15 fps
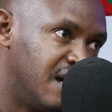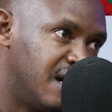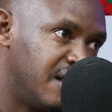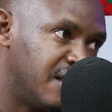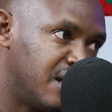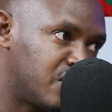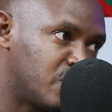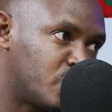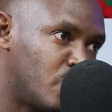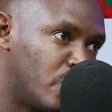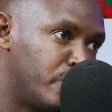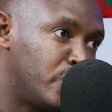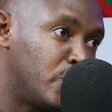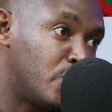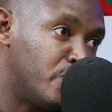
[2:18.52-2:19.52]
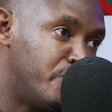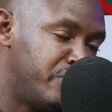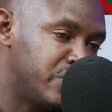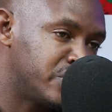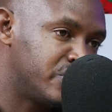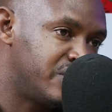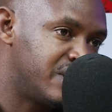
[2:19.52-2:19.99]
That's when we
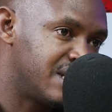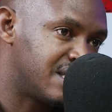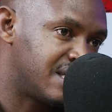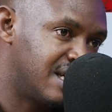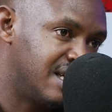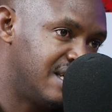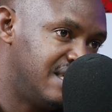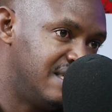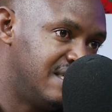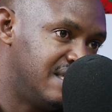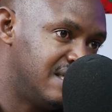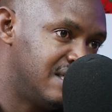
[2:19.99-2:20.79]
commissioned a study